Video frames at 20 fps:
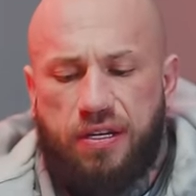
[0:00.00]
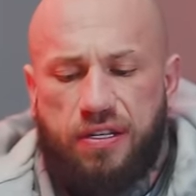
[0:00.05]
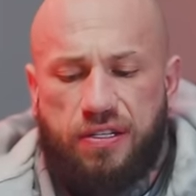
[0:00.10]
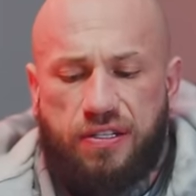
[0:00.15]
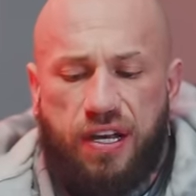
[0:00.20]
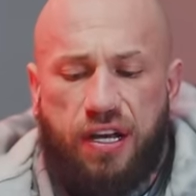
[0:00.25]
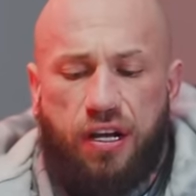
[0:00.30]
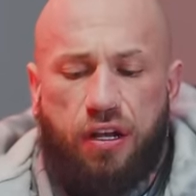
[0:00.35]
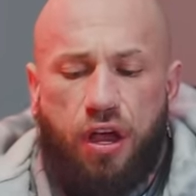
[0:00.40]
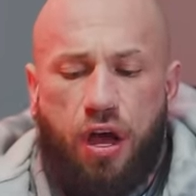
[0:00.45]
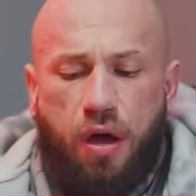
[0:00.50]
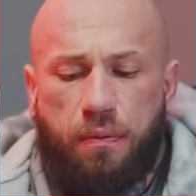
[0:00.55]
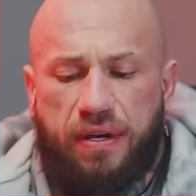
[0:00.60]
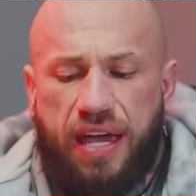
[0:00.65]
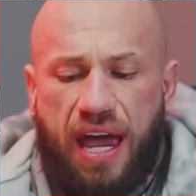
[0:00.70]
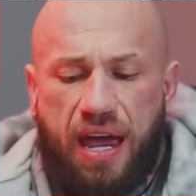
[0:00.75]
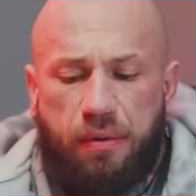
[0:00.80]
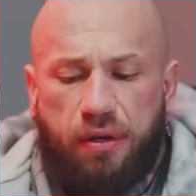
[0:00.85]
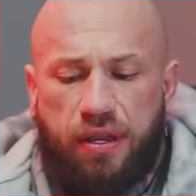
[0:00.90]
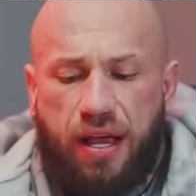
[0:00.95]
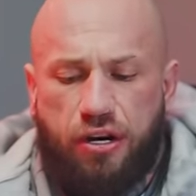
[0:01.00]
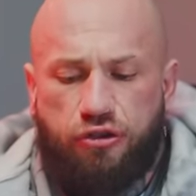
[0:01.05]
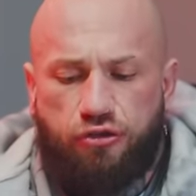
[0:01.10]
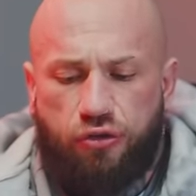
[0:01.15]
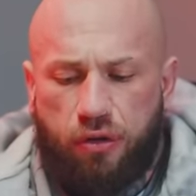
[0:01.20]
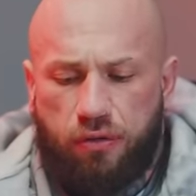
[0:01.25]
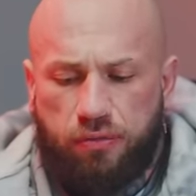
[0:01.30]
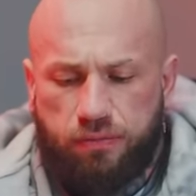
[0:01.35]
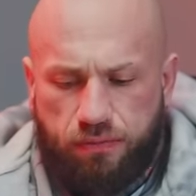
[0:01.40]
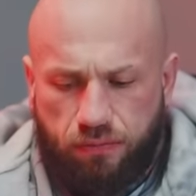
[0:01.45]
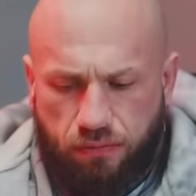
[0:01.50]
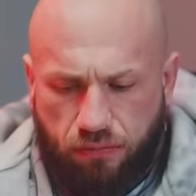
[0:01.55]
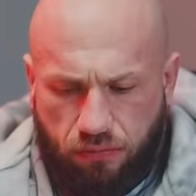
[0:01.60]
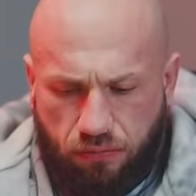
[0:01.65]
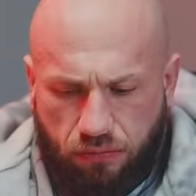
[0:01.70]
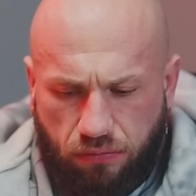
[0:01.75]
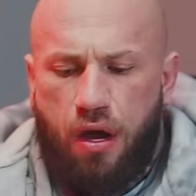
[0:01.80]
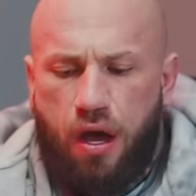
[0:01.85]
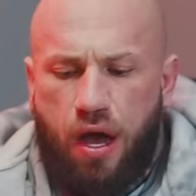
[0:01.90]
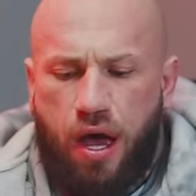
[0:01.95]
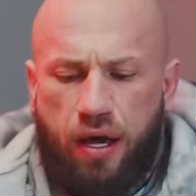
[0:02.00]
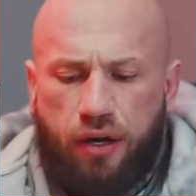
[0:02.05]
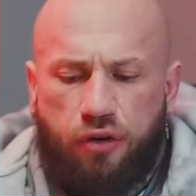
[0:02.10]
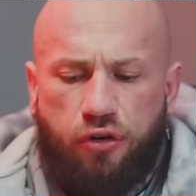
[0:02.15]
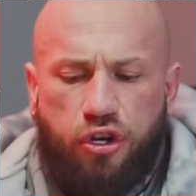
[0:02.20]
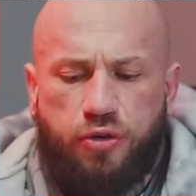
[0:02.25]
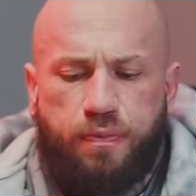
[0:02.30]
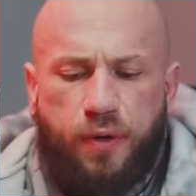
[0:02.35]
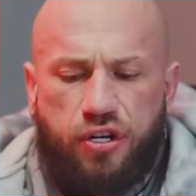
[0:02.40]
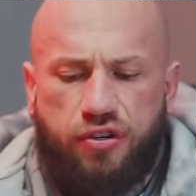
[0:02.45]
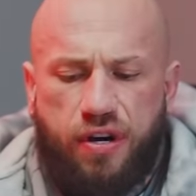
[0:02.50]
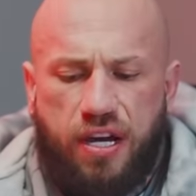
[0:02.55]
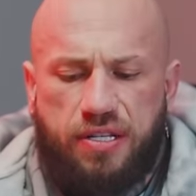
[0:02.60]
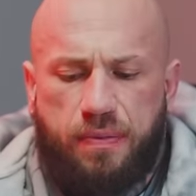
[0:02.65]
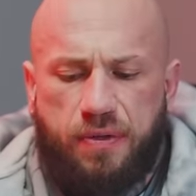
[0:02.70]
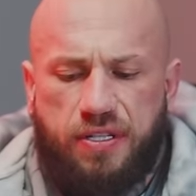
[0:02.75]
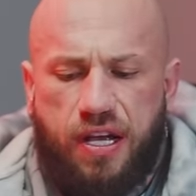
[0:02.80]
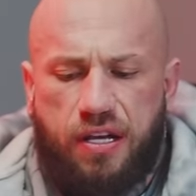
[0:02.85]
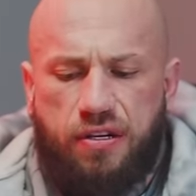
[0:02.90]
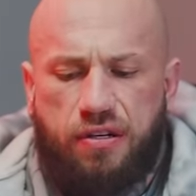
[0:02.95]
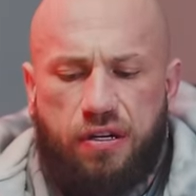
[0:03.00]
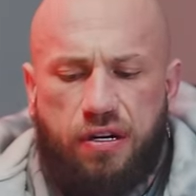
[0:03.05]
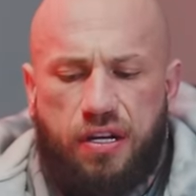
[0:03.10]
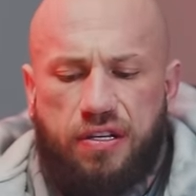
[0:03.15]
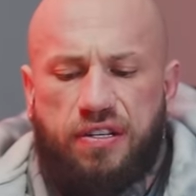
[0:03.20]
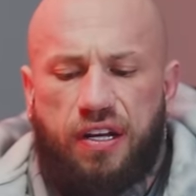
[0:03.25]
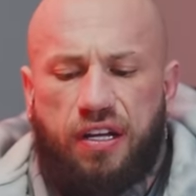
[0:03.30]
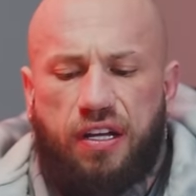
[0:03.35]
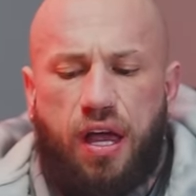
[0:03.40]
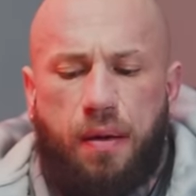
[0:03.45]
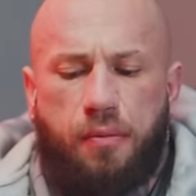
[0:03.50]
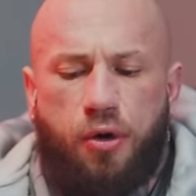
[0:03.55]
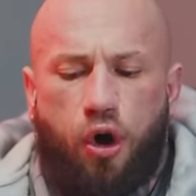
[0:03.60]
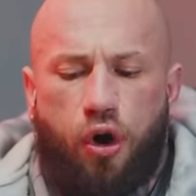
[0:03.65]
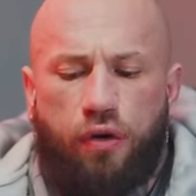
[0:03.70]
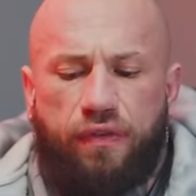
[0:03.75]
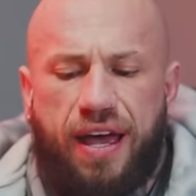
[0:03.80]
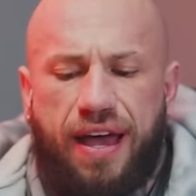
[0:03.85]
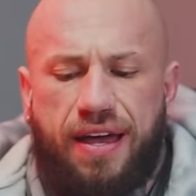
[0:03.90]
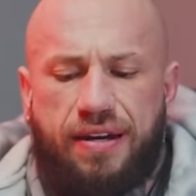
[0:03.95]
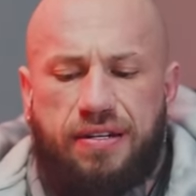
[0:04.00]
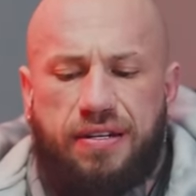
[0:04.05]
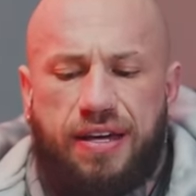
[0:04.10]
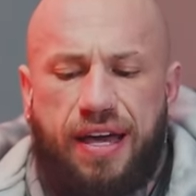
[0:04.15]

single arm cable lateral, uh, crossbody tricep extension, a single arm overhead